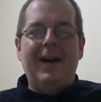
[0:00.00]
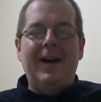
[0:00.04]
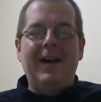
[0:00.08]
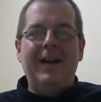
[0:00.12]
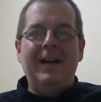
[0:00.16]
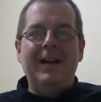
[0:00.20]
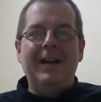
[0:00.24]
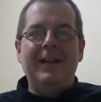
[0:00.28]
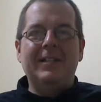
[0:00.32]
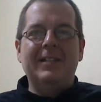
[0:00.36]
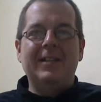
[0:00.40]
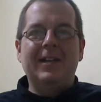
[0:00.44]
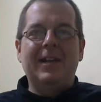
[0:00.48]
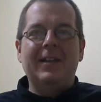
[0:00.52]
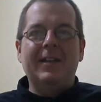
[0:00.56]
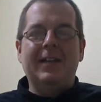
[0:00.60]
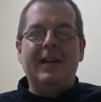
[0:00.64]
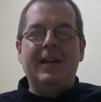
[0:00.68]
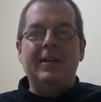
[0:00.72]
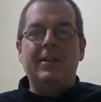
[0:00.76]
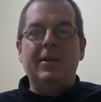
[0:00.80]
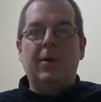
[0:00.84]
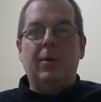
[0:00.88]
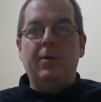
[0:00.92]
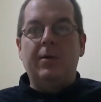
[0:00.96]
It's not that
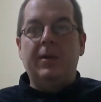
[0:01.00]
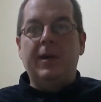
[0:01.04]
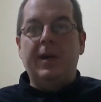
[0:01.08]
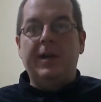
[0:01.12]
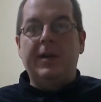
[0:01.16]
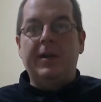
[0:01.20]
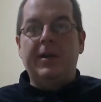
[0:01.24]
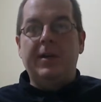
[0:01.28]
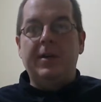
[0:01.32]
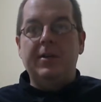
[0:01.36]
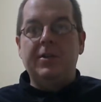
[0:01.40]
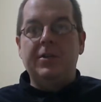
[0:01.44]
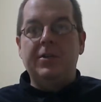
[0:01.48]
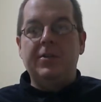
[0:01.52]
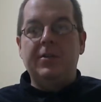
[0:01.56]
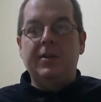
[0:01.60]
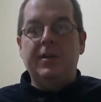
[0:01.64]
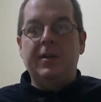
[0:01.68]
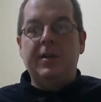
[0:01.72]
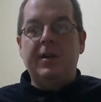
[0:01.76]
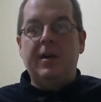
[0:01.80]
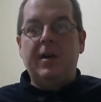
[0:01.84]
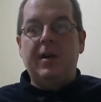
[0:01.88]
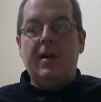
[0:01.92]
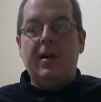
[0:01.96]
I don't like
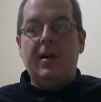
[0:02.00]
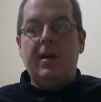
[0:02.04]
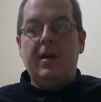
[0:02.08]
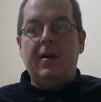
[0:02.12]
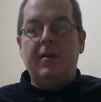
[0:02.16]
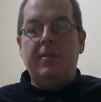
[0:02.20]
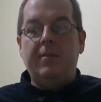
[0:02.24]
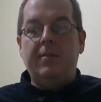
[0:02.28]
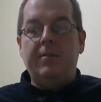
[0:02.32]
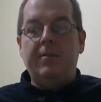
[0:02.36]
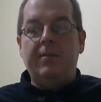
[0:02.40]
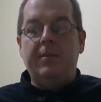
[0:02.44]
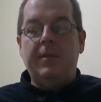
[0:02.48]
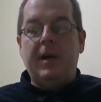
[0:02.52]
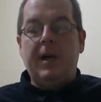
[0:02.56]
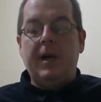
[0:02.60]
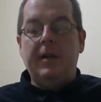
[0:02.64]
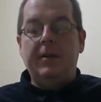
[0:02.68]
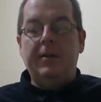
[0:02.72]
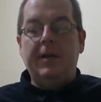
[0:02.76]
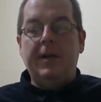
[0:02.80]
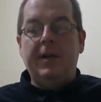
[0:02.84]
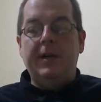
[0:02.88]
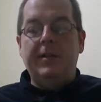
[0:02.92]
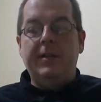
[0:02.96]
country. I
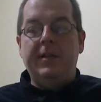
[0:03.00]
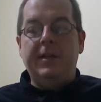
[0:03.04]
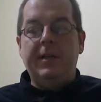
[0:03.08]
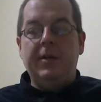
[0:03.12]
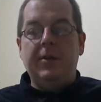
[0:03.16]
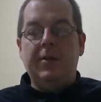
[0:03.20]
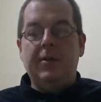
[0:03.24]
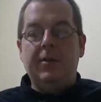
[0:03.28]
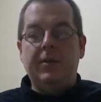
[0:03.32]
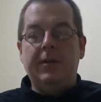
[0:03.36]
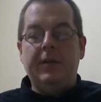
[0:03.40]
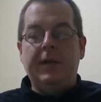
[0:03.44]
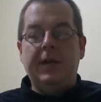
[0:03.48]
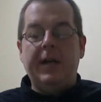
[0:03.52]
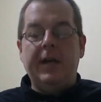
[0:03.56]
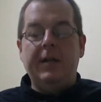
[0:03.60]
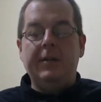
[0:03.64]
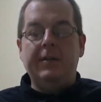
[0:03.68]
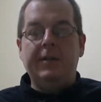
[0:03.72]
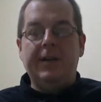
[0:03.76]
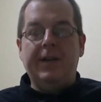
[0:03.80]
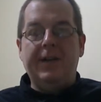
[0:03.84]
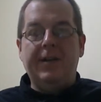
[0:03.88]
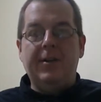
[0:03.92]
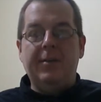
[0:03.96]
like the early
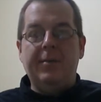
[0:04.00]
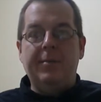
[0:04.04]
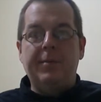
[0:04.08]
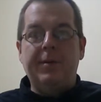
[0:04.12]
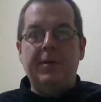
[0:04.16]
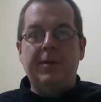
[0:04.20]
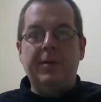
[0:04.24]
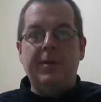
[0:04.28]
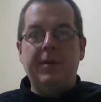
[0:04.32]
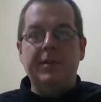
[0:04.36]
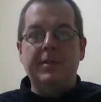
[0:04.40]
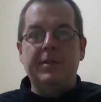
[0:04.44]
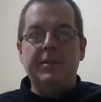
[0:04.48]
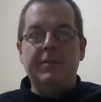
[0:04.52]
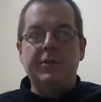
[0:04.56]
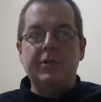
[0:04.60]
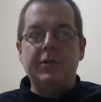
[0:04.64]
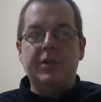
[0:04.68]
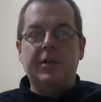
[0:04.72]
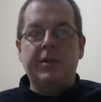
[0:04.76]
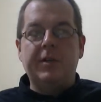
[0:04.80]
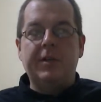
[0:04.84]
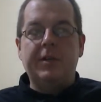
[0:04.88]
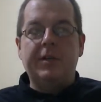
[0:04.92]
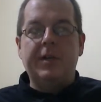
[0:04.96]
and later periods of
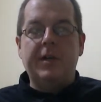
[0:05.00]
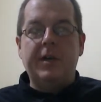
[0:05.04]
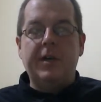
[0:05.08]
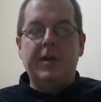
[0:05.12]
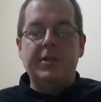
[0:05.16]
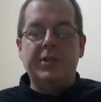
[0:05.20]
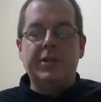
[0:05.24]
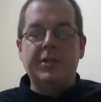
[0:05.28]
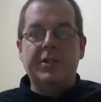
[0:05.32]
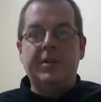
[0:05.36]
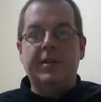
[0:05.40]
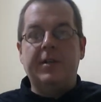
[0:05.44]
Johnny Cash, and I